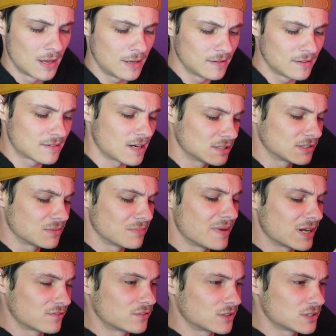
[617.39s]
inside of the
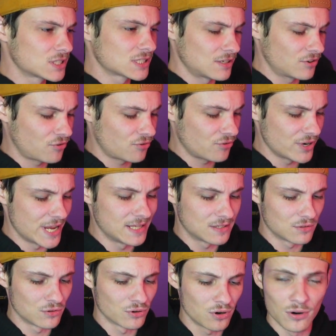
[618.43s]
metaverse can
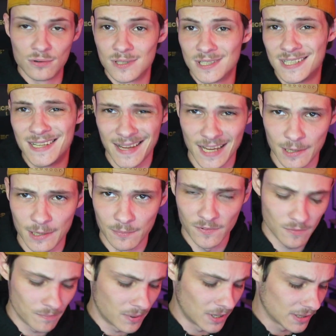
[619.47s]
create their own
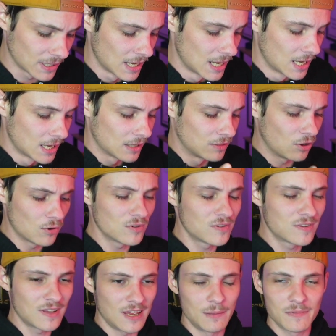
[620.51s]
games, but those
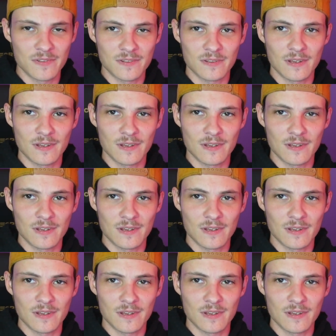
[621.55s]
games